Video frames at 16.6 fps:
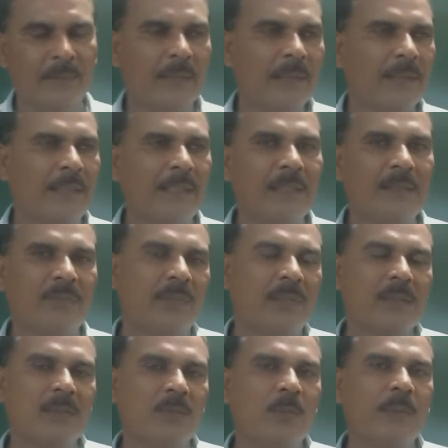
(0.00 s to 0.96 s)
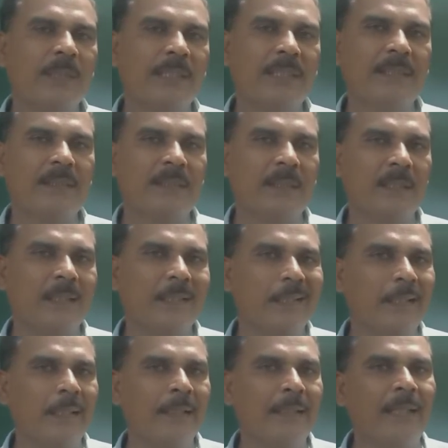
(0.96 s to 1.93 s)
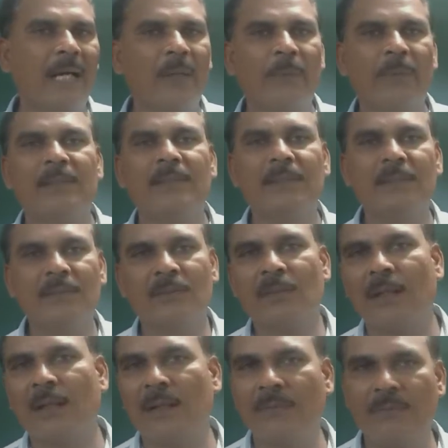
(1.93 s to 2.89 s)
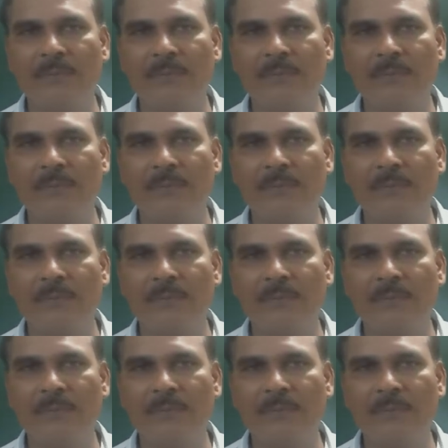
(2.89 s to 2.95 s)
That is, first one is a divergence of